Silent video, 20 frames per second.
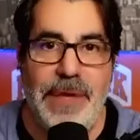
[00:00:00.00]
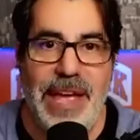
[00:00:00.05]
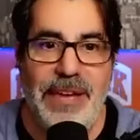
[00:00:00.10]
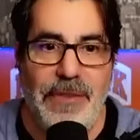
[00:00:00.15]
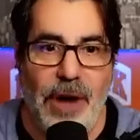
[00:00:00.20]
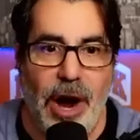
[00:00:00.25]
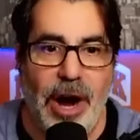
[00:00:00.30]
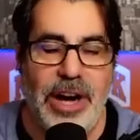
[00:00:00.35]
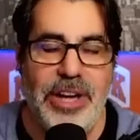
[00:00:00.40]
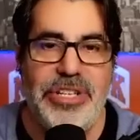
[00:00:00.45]
If
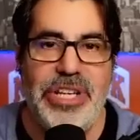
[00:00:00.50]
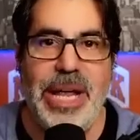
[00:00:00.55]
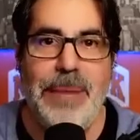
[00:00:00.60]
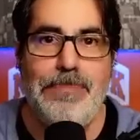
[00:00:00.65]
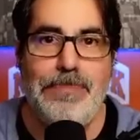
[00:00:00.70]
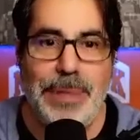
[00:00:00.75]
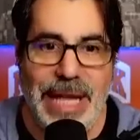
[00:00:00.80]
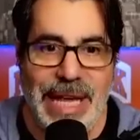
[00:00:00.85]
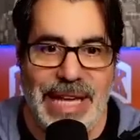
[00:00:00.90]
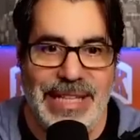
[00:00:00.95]
RJ
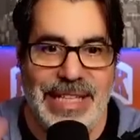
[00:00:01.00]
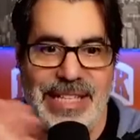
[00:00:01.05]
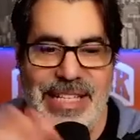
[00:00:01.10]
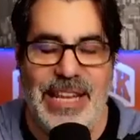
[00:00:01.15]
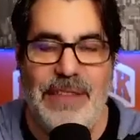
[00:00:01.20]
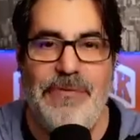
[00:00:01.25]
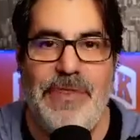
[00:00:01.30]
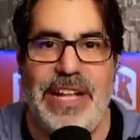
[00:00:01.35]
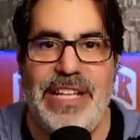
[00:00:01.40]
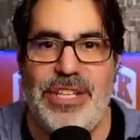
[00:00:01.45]
played the
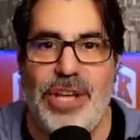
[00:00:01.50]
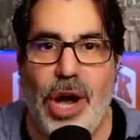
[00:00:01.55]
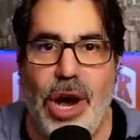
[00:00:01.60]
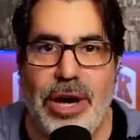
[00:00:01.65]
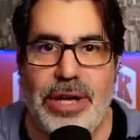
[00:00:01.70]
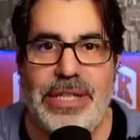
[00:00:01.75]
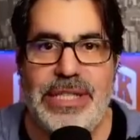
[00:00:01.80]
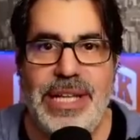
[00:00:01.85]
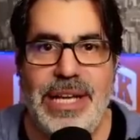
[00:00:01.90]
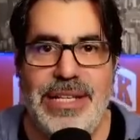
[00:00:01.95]
defense
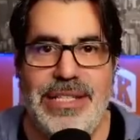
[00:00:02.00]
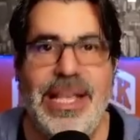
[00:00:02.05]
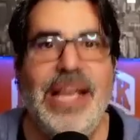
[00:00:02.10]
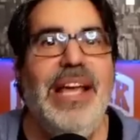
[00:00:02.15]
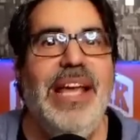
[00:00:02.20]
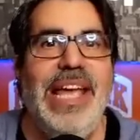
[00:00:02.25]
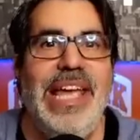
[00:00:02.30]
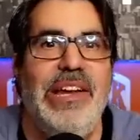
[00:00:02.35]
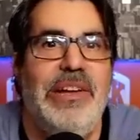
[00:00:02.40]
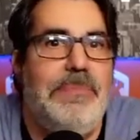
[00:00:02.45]
Hart does,
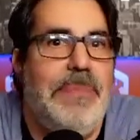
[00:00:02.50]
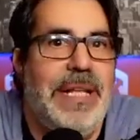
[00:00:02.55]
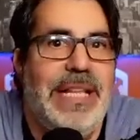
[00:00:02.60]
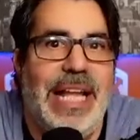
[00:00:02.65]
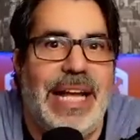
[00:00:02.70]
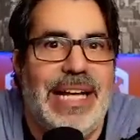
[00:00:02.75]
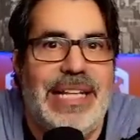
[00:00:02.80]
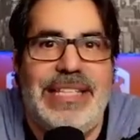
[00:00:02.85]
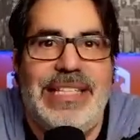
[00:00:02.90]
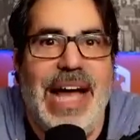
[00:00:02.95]
he'd be
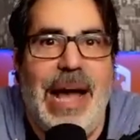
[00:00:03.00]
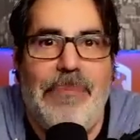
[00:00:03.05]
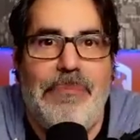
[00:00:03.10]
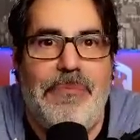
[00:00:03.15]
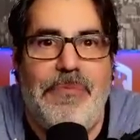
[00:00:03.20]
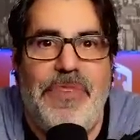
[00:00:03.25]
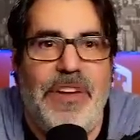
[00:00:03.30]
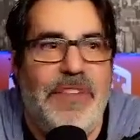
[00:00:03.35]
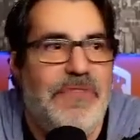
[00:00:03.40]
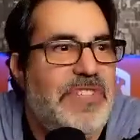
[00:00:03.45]
like a top
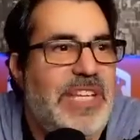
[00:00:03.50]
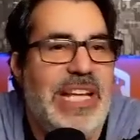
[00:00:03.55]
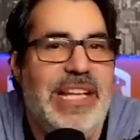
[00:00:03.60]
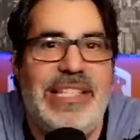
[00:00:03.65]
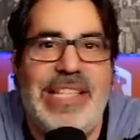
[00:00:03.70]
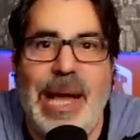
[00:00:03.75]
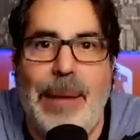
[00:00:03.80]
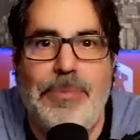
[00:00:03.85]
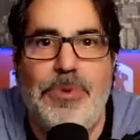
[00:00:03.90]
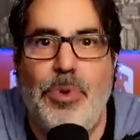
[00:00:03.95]
15,
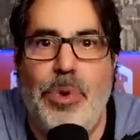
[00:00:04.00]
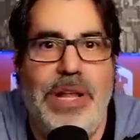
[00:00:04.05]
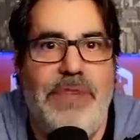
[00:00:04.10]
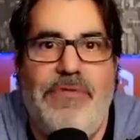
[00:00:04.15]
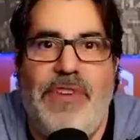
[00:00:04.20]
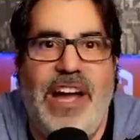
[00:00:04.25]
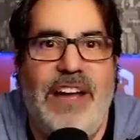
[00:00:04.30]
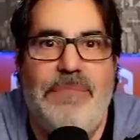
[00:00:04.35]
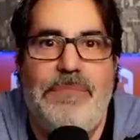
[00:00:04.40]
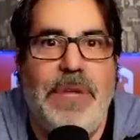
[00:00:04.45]
top
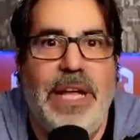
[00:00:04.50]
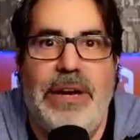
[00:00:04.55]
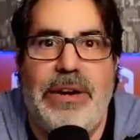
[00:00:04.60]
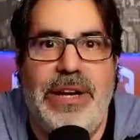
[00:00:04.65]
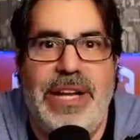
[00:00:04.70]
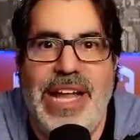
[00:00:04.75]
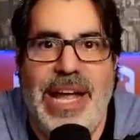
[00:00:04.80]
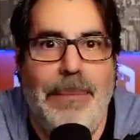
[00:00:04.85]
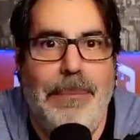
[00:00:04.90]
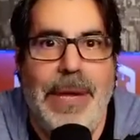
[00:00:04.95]
25 player in
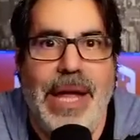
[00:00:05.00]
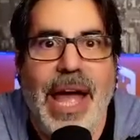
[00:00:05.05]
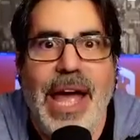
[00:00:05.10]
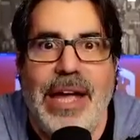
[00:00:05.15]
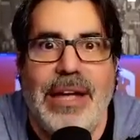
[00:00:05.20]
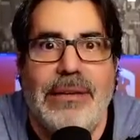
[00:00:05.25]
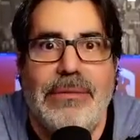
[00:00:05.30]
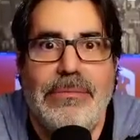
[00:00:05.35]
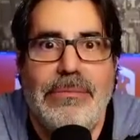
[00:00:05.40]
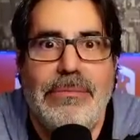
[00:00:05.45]
the NBA.